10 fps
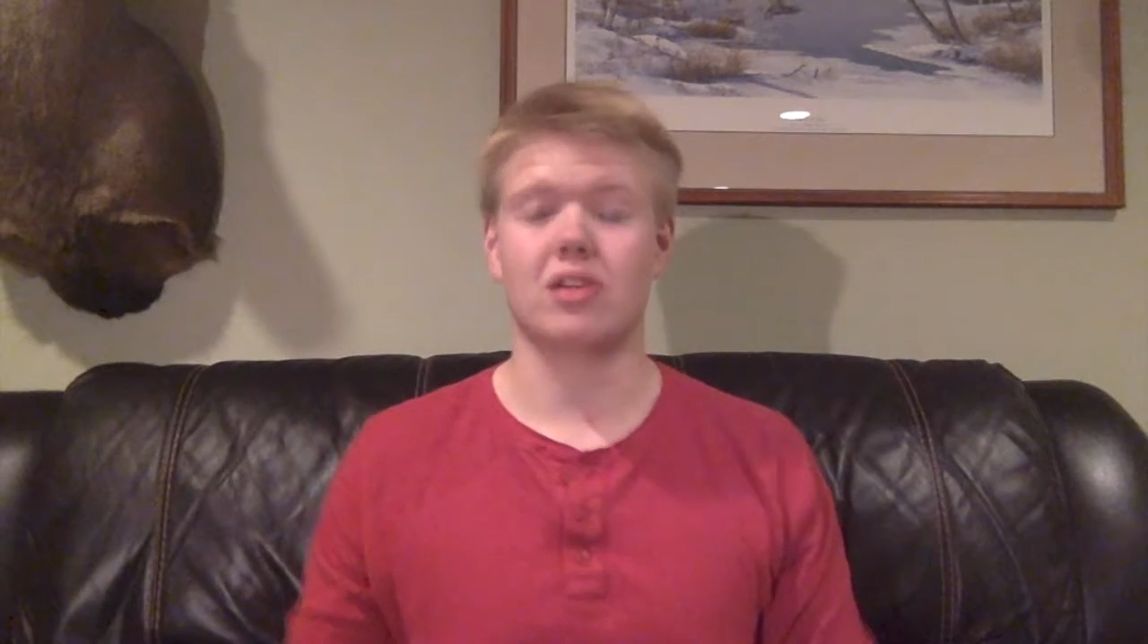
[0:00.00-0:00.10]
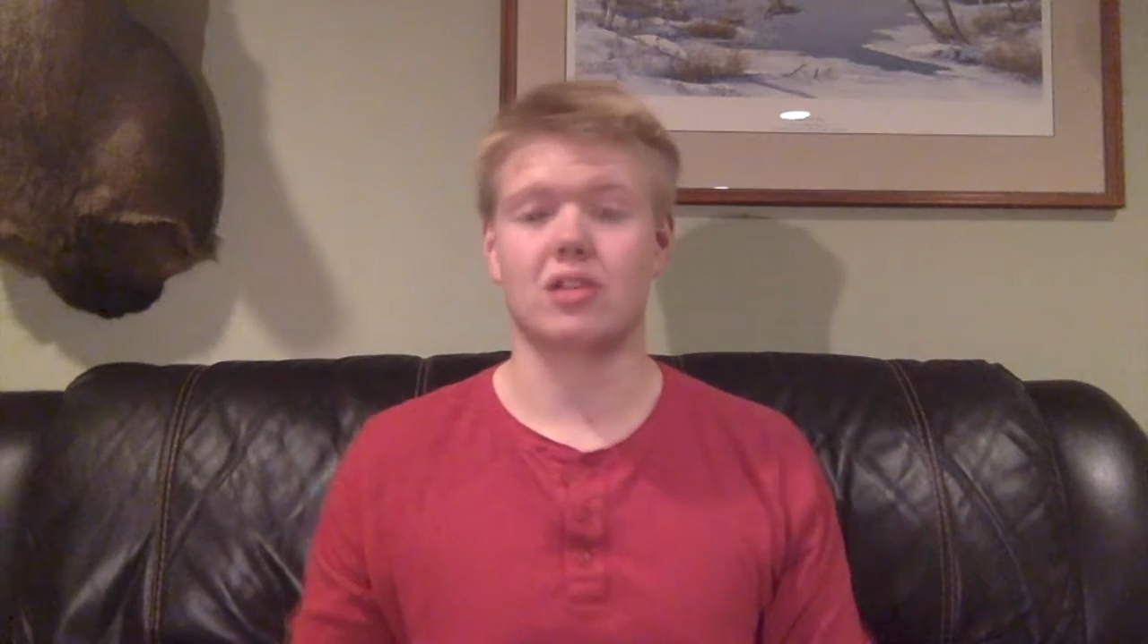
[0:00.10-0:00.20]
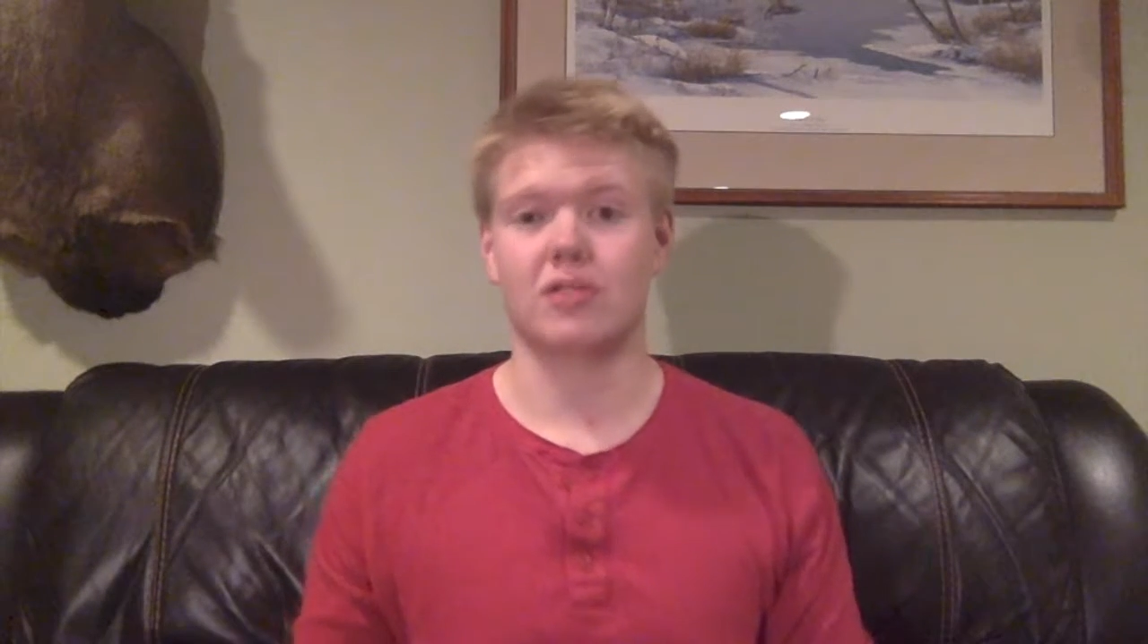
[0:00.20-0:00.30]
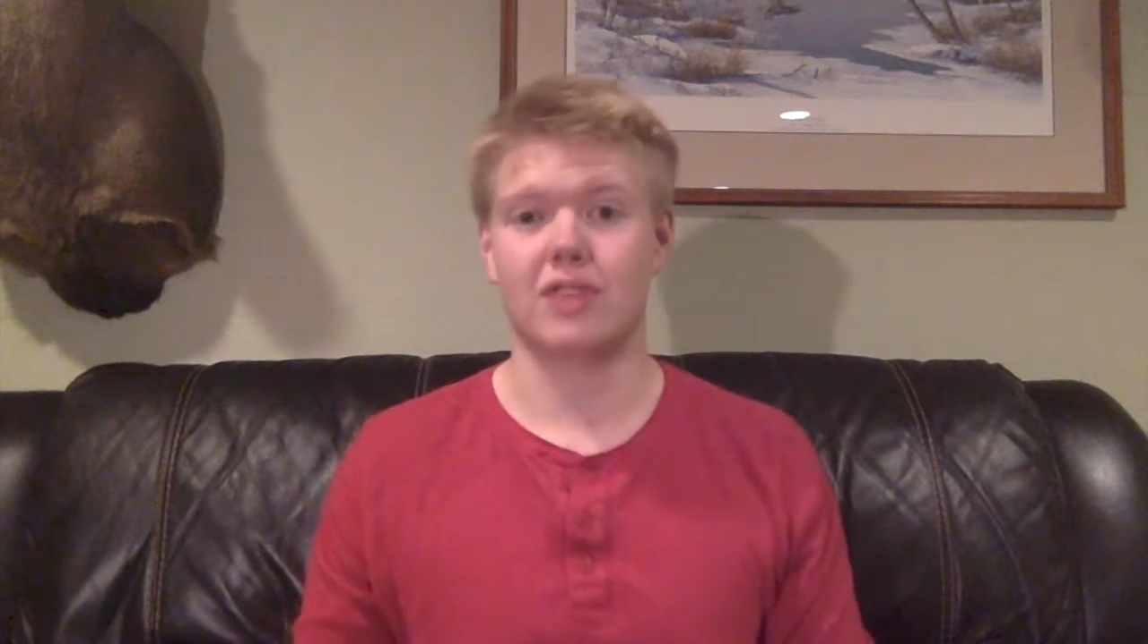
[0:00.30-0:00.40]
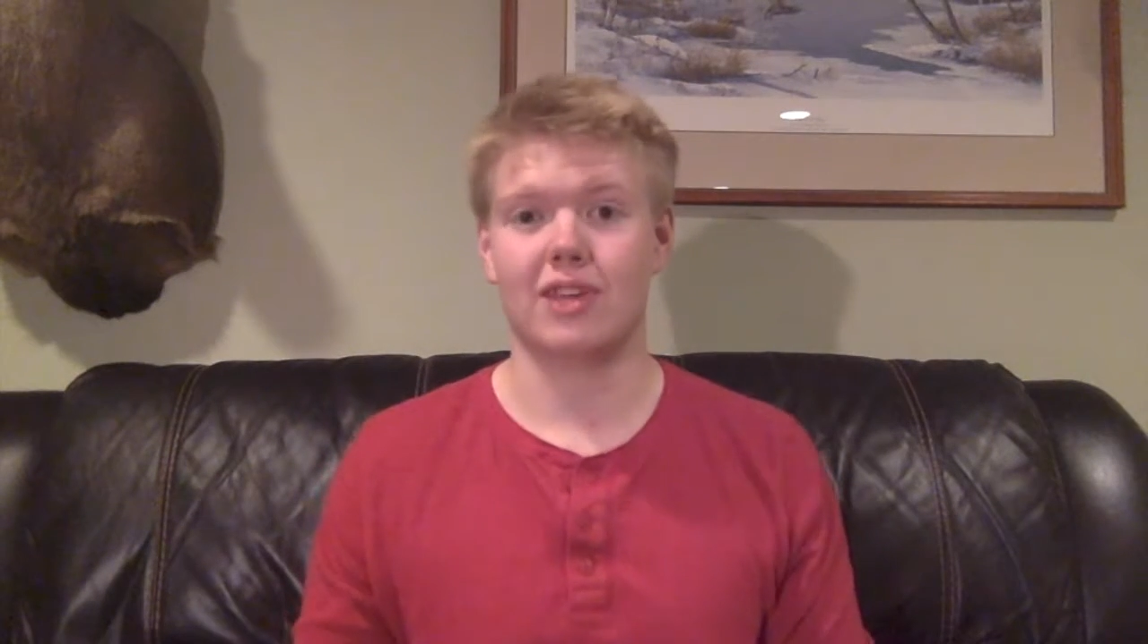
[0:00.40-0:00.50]

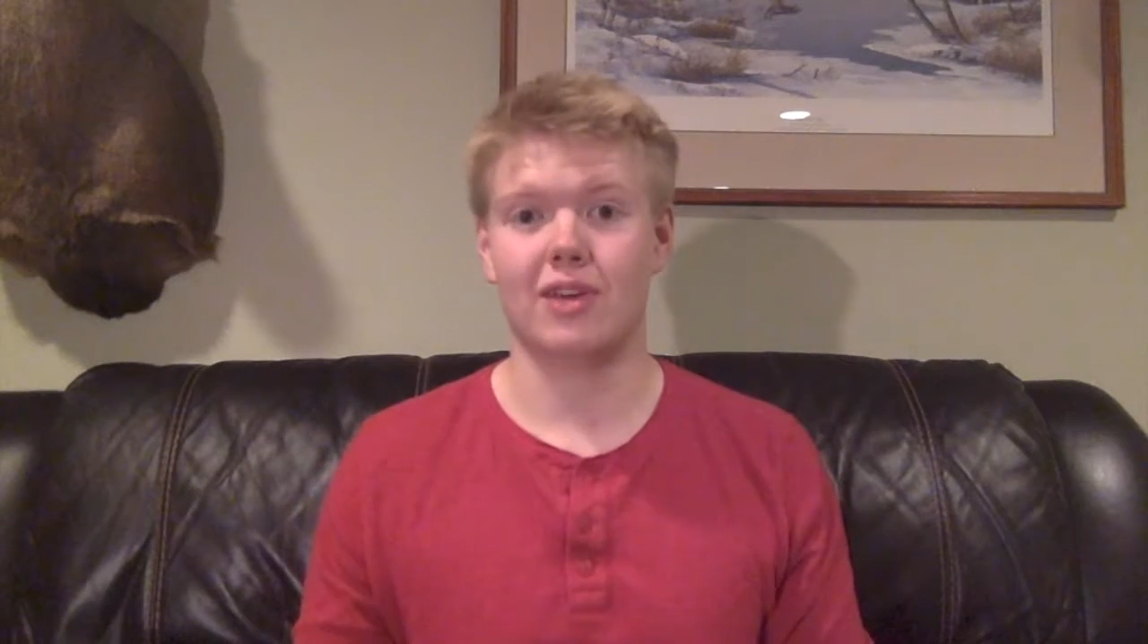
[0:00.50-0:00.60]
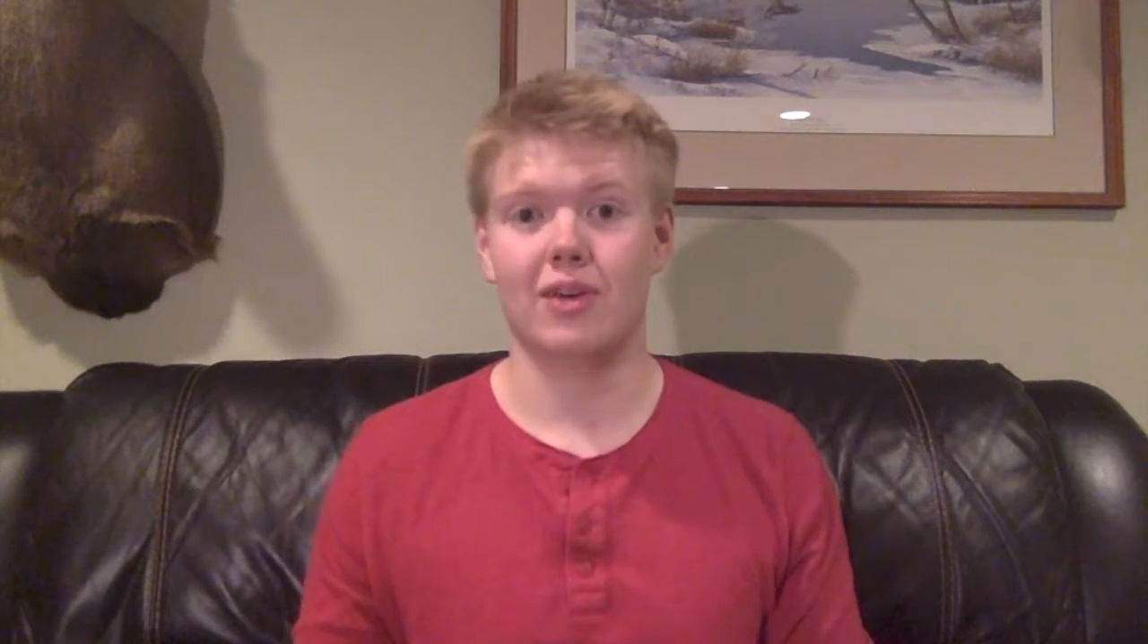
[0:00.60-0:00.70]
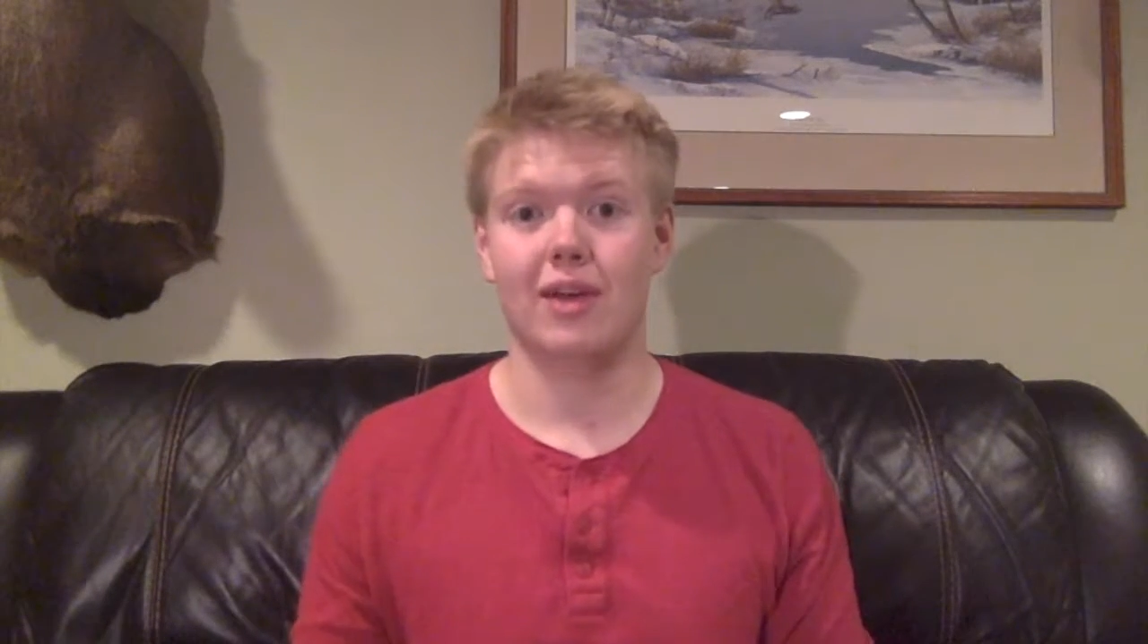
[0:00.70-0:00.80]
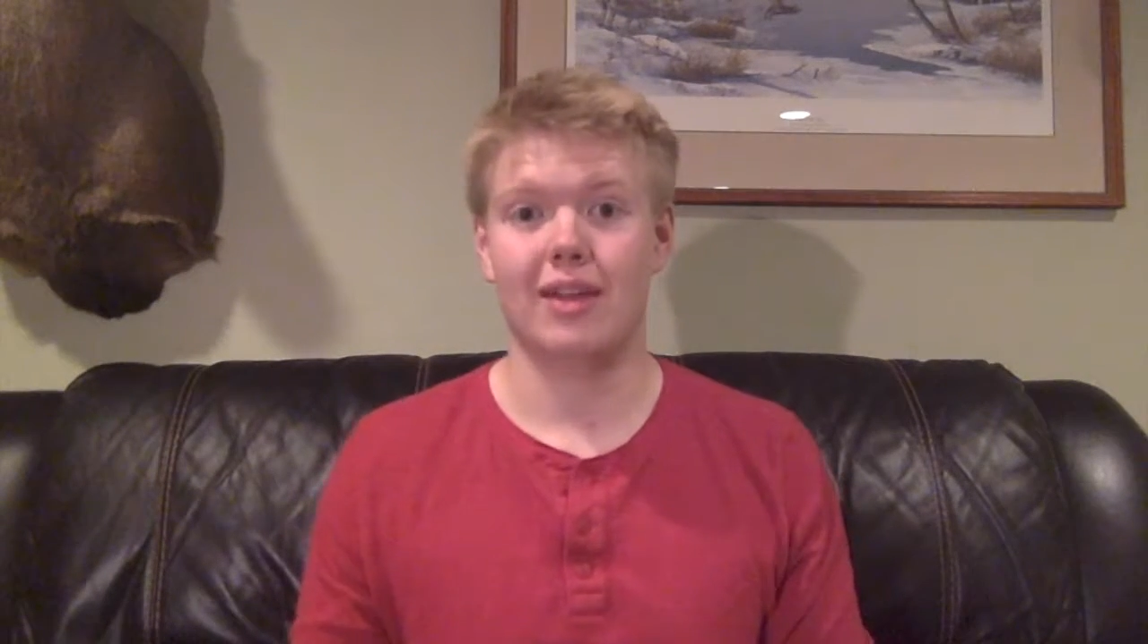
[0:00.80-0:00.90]
this video.